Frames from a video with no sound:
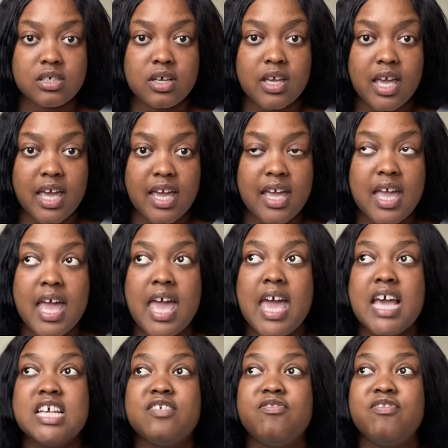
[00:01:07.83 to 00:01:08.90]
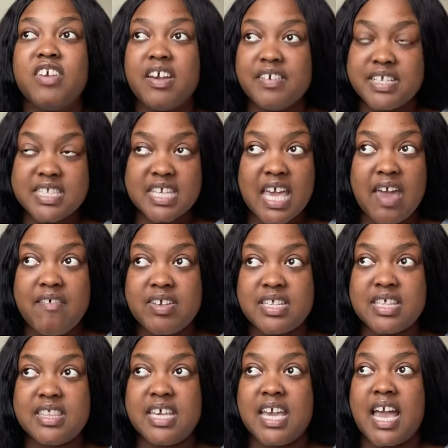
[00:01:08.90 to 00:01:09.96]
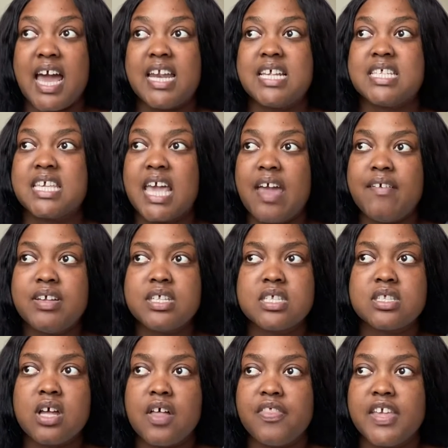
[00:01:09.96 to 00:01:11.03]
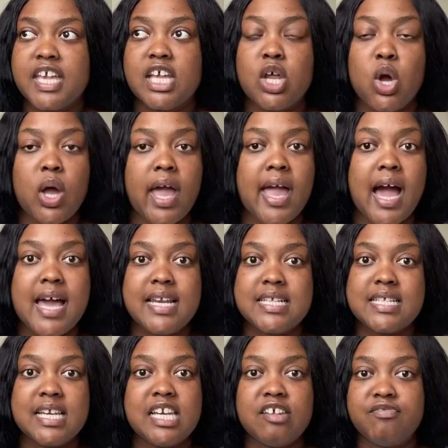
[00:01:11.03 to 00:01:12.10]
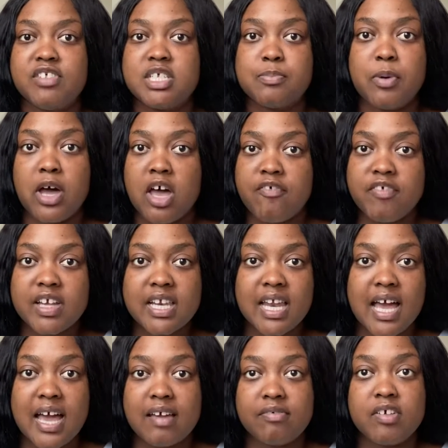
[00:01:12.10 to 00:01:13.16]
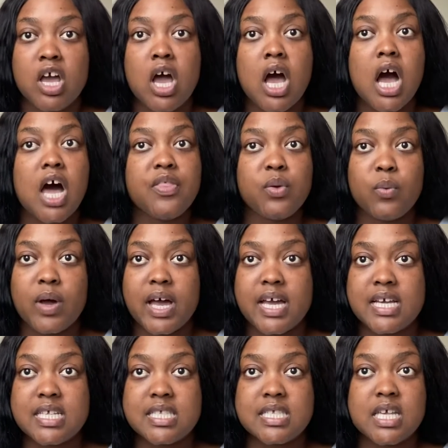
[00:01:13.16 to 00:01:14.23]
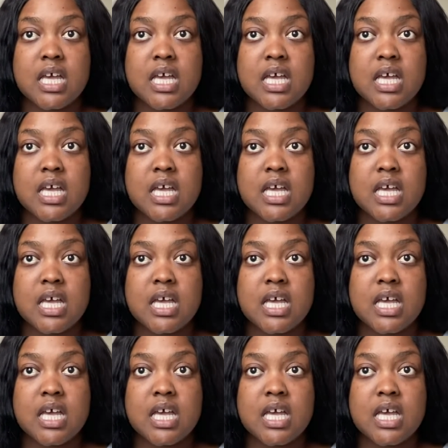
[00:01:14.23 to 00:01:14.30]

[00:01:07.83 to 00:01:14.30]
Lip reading: Okay, it's very scary to think, and it's scary to start thinking, okay, I need to live this perfect life, otherwise